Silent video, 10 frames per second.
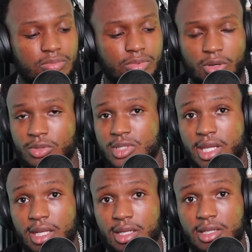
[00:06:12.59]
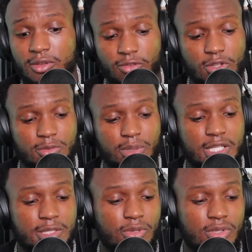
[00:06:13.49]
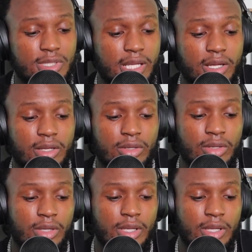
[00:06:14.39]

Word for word: don't sign it in the first place because now,